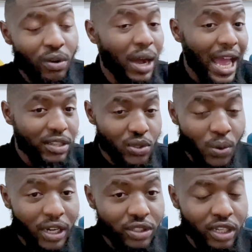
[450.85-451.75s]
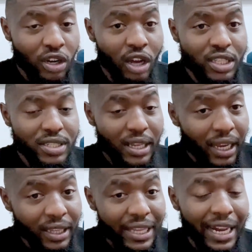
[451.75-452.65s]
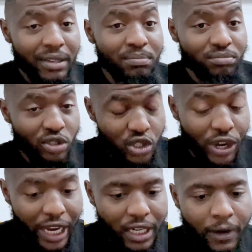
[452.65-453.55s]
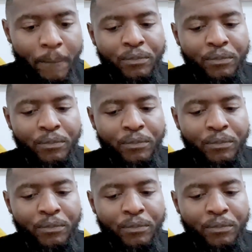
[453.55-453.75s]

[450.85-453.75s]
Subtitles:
I had 200 lots in that trade.